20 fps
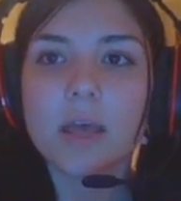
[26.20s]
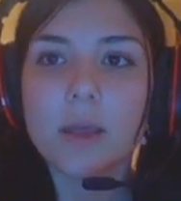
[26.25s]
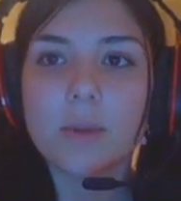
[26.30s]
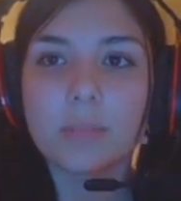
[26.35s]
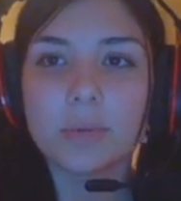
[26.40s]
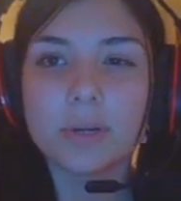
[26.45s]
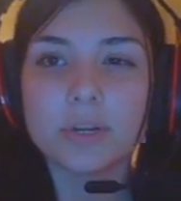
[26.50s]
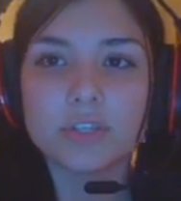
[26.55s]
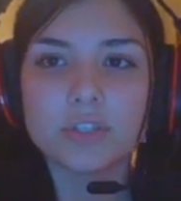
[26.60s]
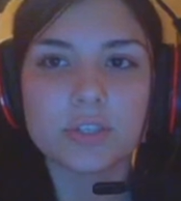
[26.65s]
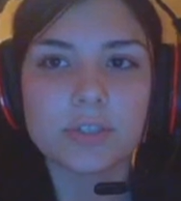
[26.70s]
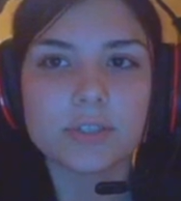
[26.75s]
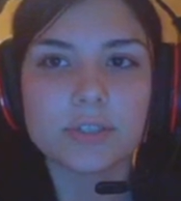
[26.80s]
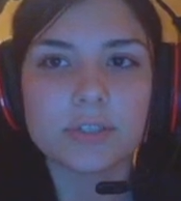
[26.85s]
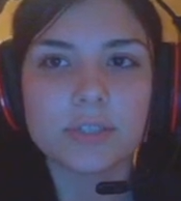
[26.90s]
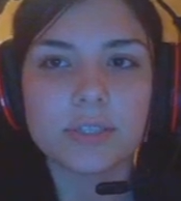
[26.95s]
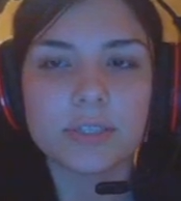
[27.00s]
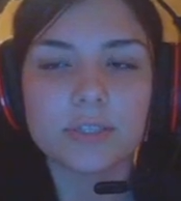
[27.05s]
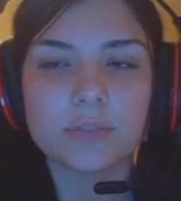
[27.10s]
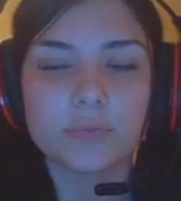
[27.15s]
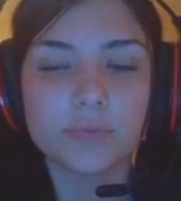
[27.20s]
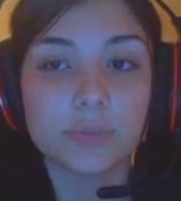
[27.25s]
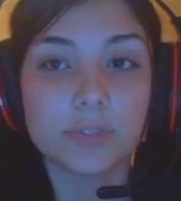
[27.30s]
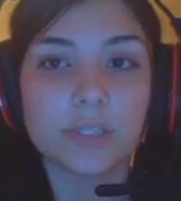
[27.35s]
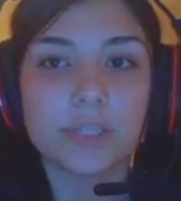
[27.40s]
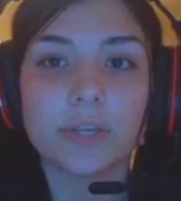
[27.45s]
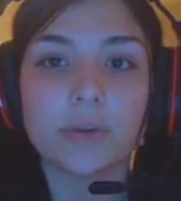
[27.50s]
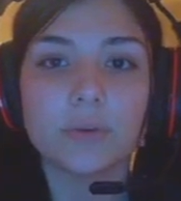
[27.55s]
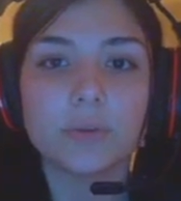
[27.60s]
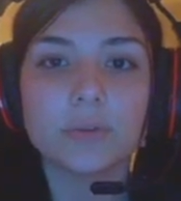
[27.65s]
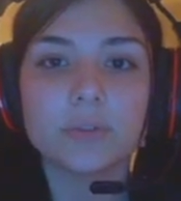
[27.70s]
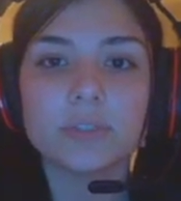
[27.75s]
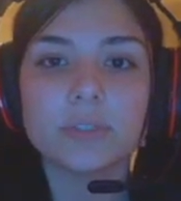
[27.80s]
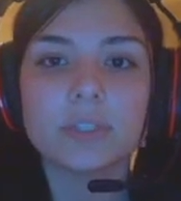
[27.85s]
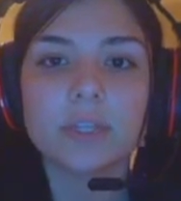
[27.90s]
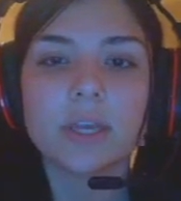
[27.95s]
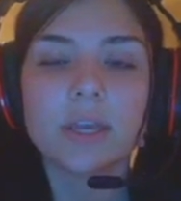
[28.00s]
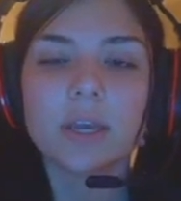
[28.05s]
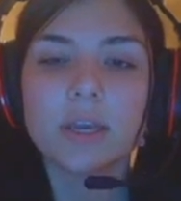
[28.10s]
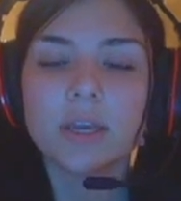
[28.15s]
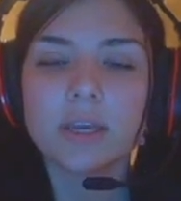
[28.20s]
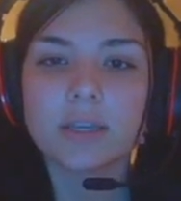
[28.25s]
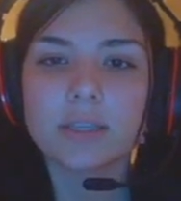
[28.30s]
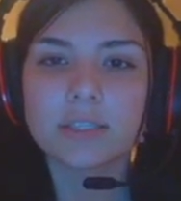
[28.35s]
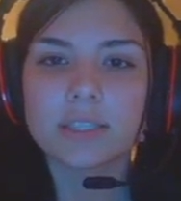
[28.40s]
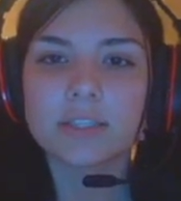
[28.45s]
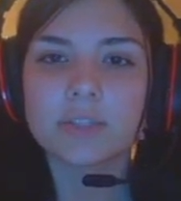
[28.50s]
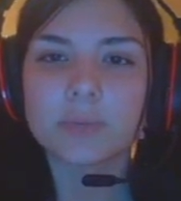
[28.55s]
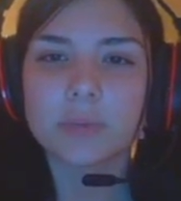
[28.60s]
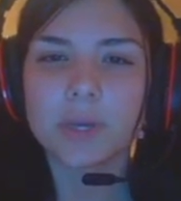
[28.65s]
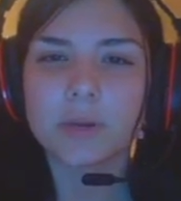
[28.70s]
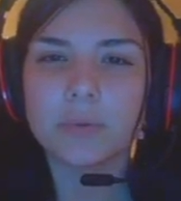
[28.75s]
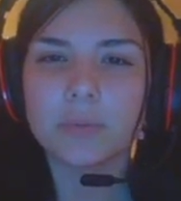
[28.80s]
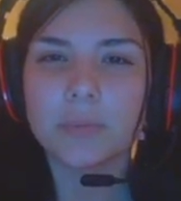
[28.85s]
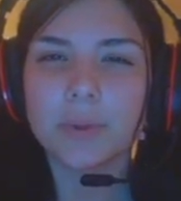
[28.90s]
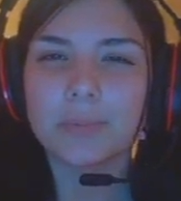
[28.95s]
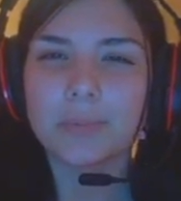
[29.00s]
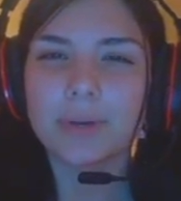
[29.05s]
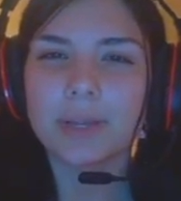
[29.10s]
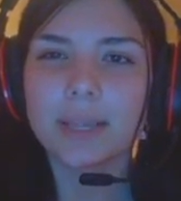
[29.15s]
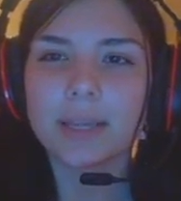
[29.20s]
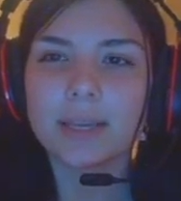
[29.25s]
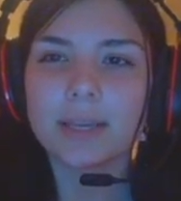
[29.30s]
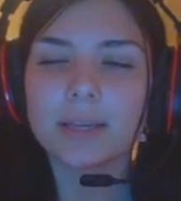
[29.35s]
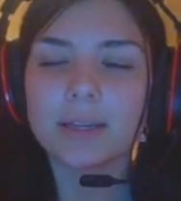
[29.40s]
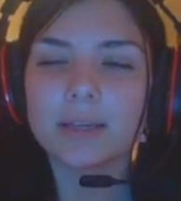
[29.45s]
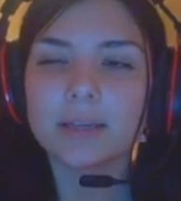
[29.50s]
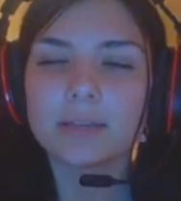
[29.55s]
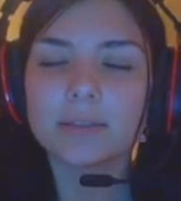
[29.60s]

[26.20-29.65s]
Pretty sure it's really old, because that's what I remember getting,